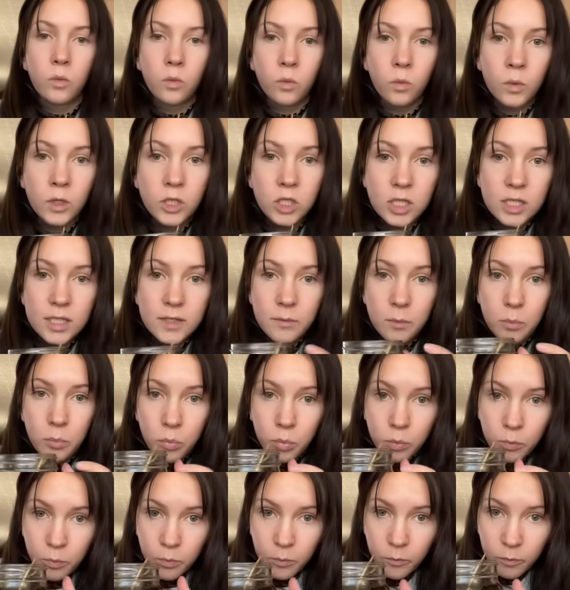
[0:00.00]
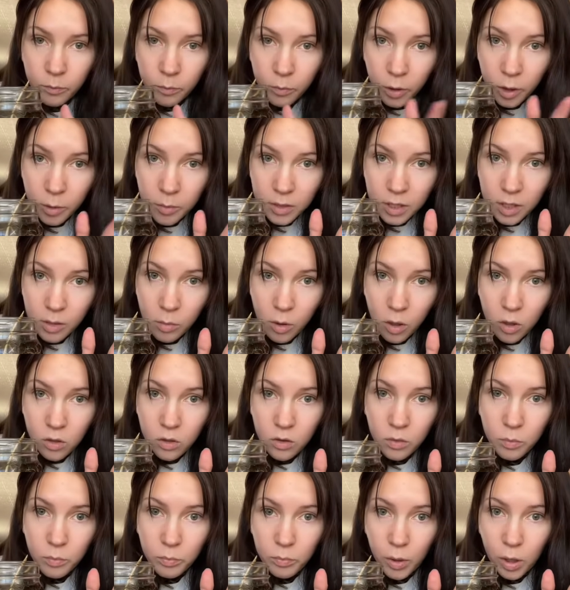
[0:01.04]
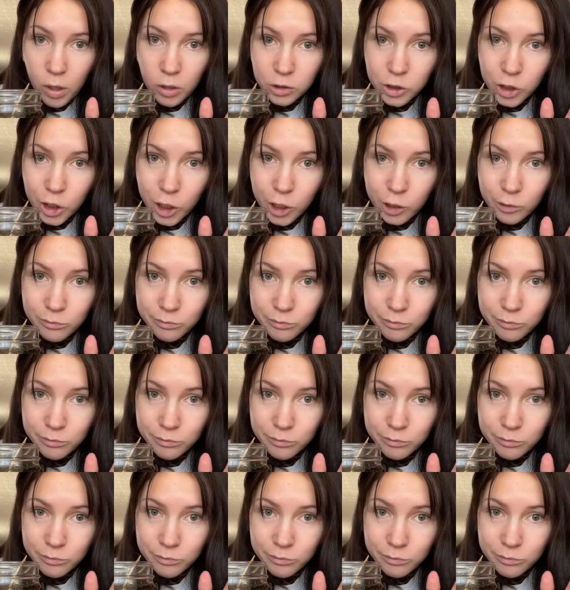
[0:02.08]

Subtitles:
We just put them in the ball jar,